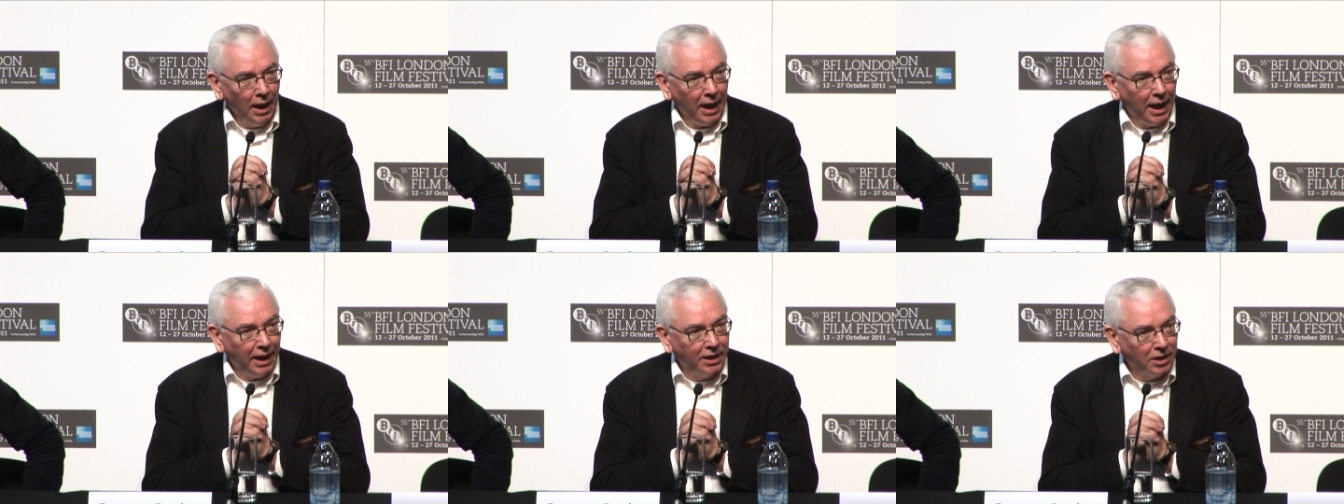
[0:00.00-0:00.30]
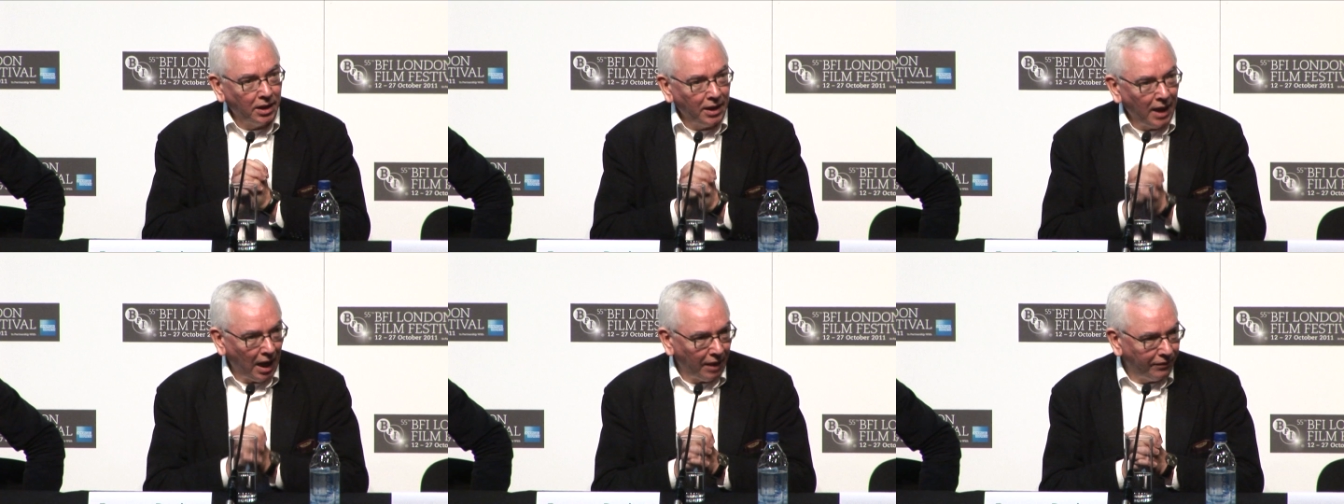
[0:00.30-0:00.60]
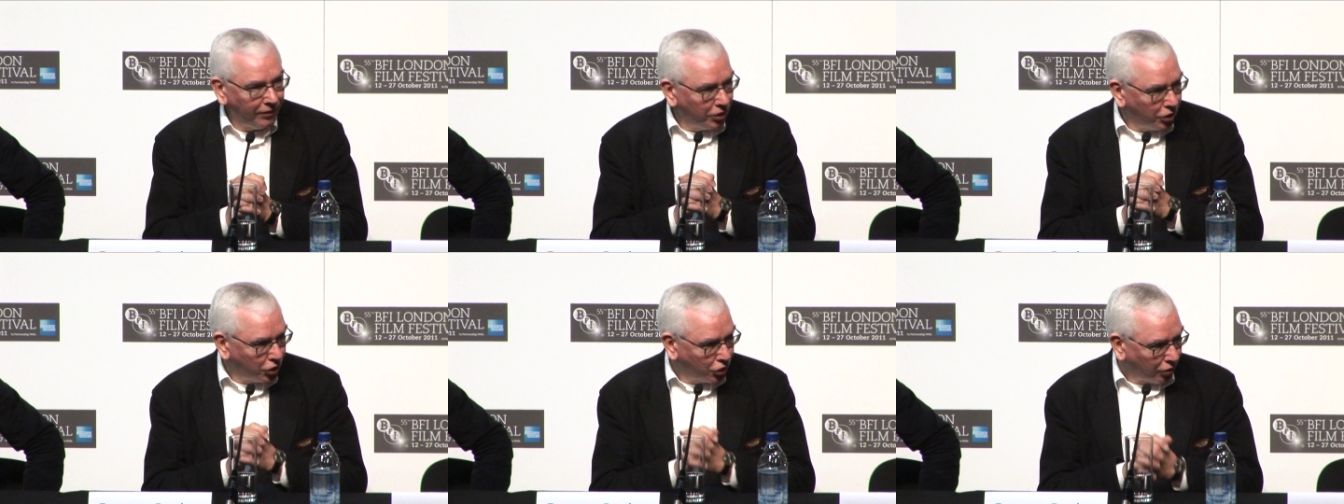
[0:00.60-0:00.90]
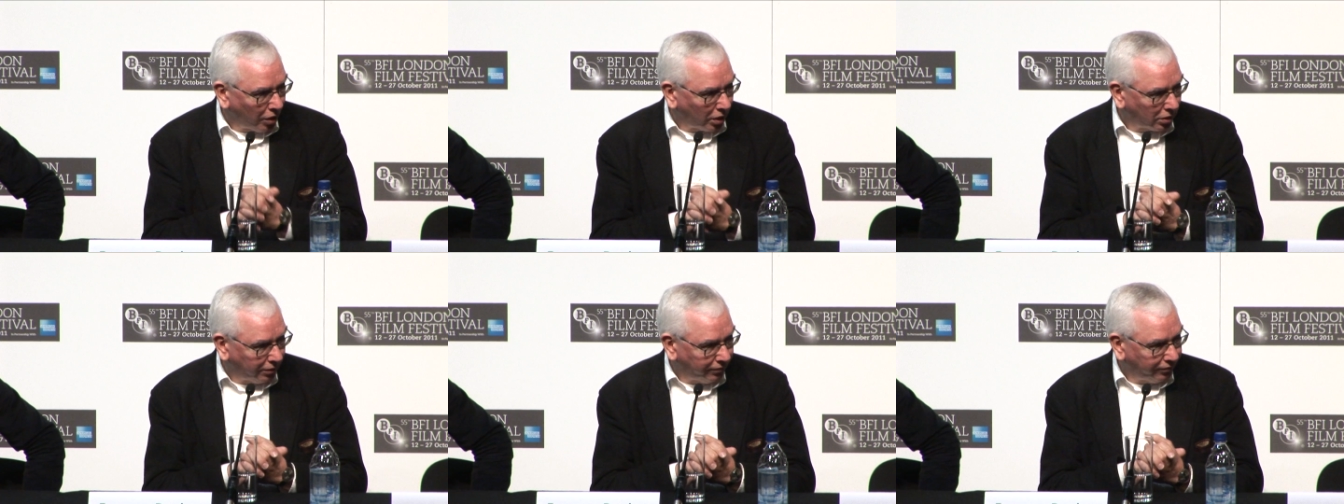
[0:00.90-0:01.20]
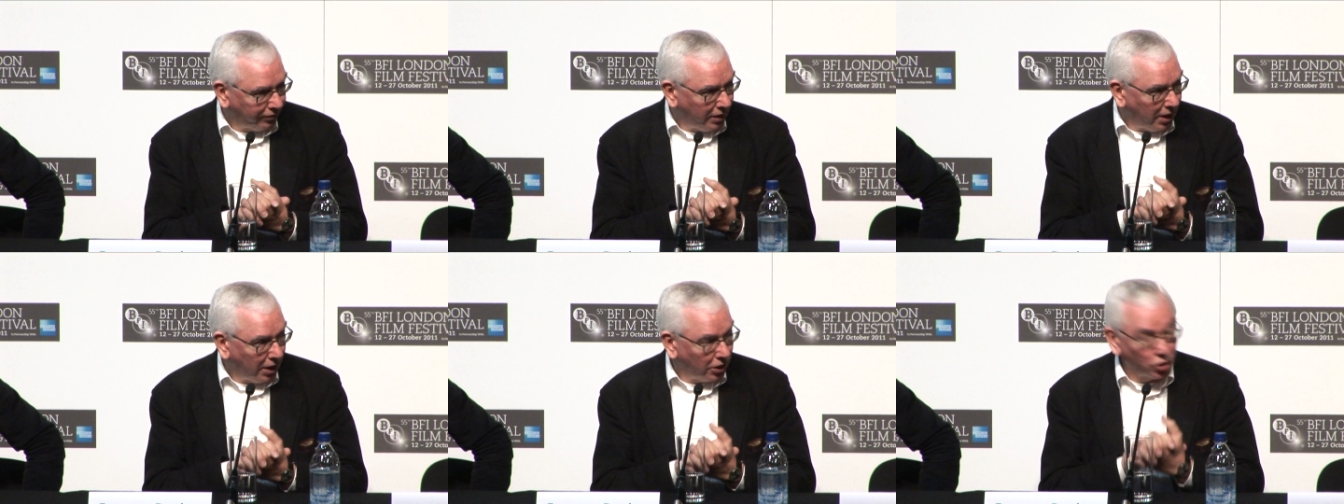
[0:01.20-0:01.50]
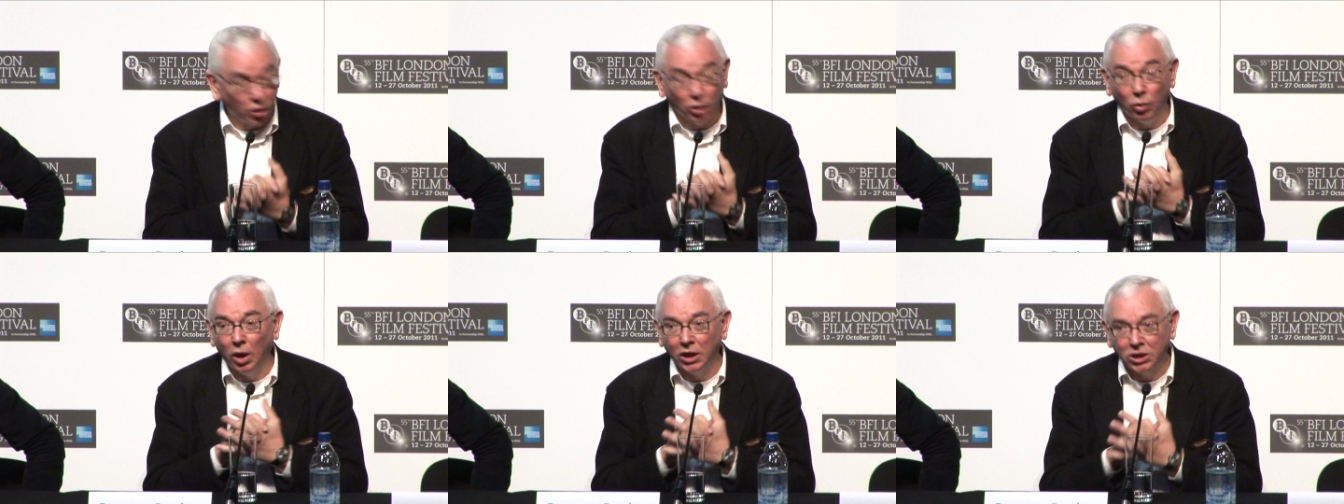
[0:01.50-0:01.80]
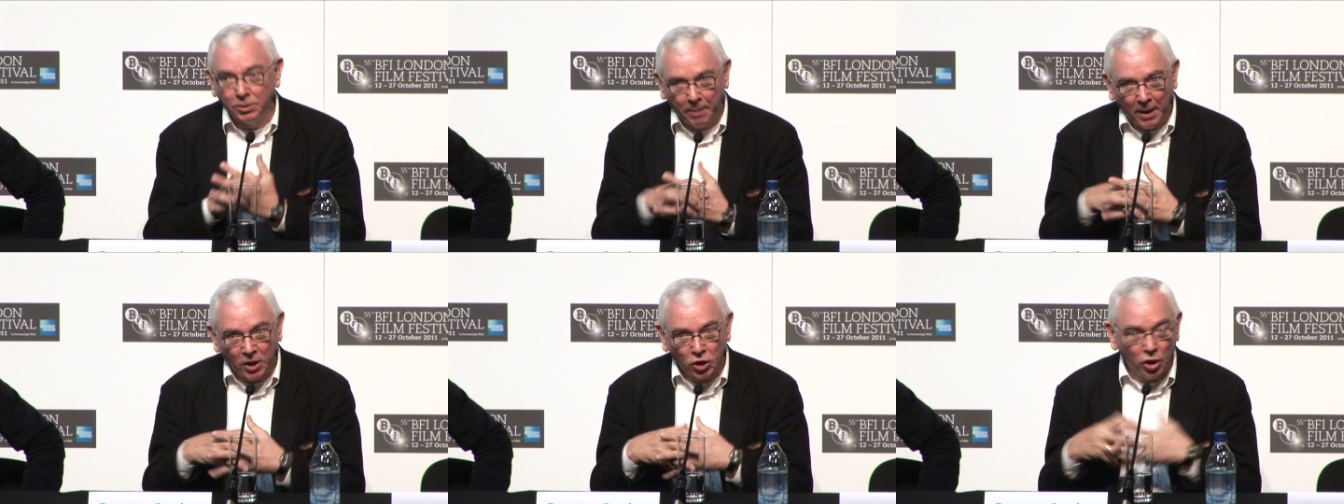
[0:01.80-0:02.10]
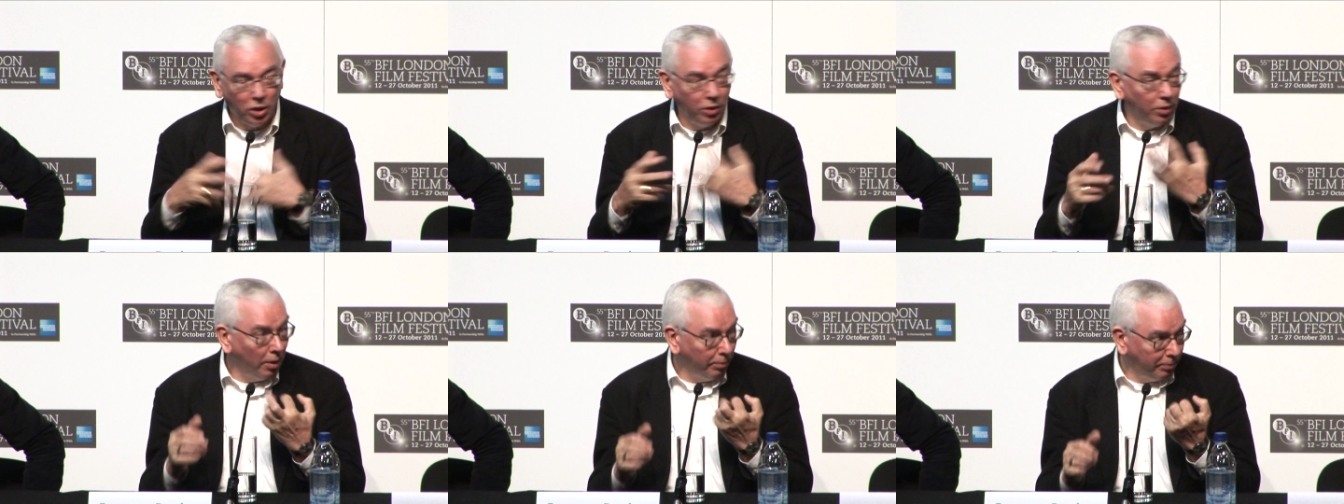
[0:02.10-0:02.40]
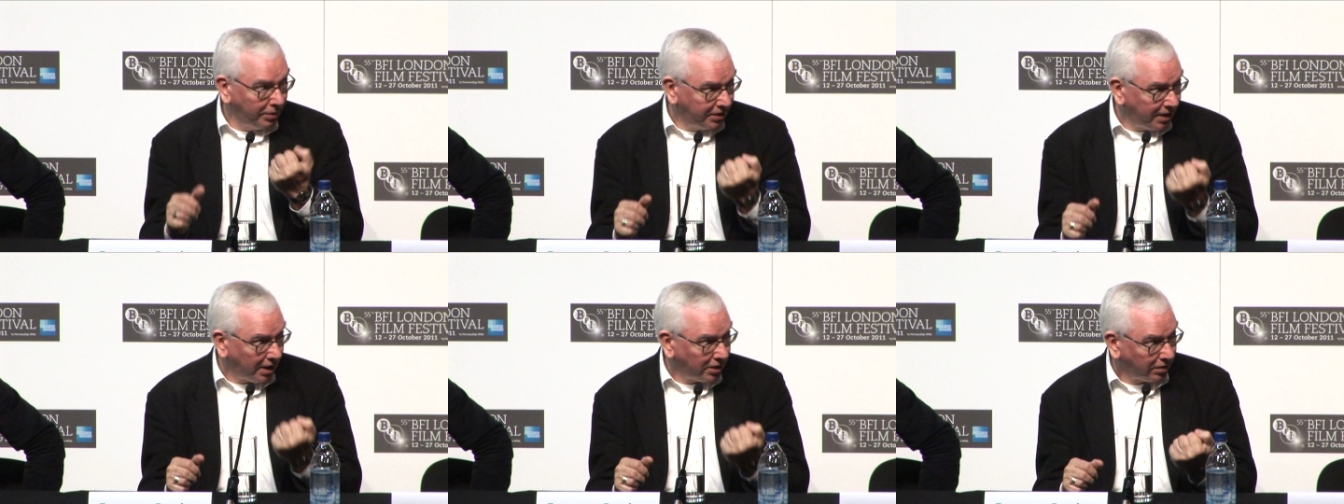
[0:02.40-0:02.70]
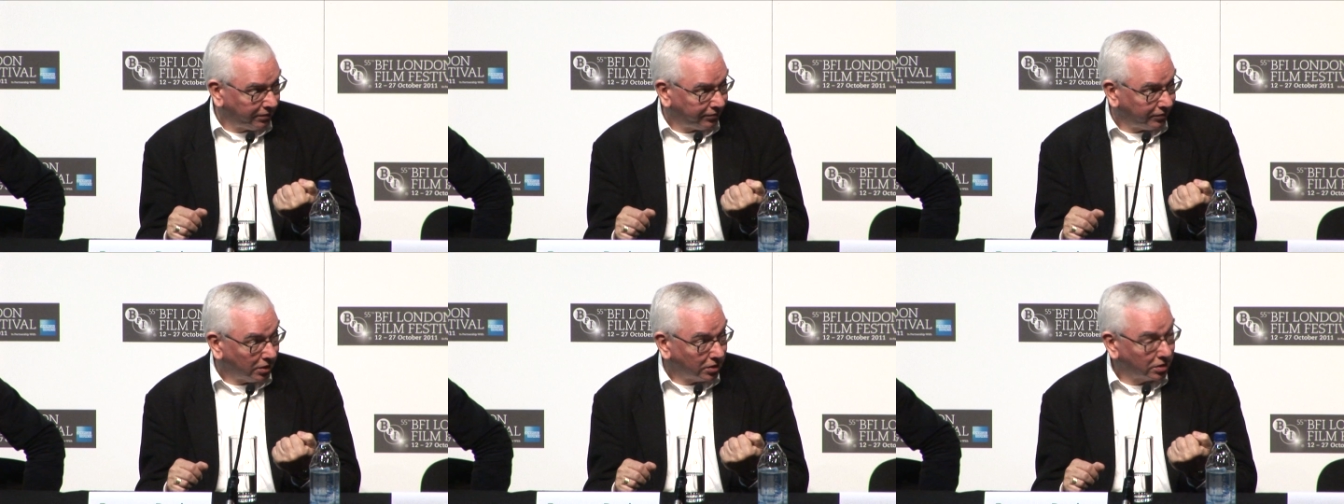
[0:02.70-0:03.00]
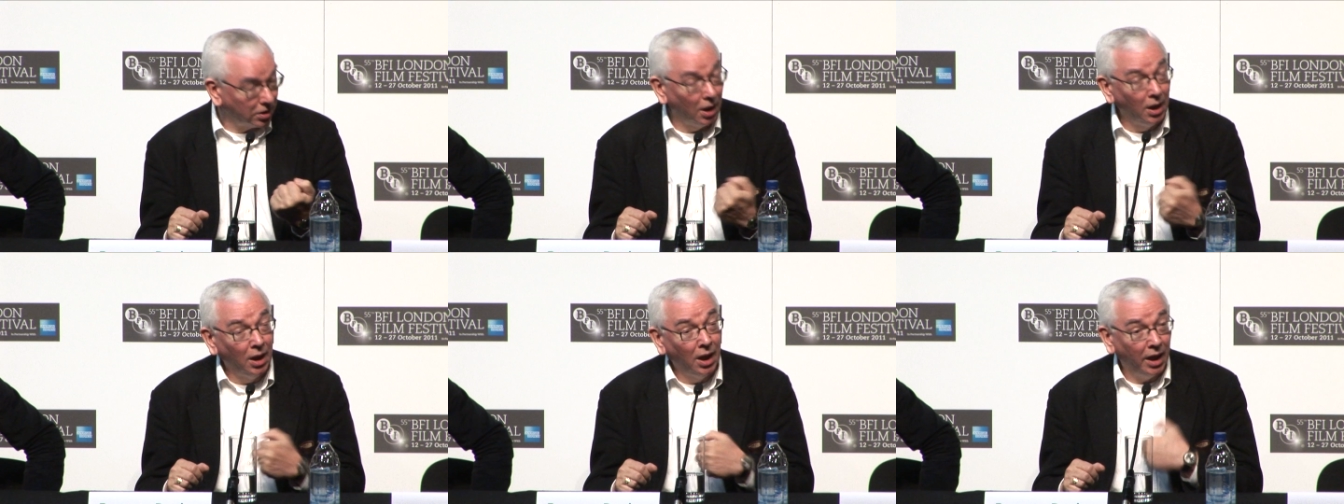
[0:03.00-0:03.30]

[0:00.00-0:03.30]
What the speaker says: it can have a destructive nature, especially possessiveness.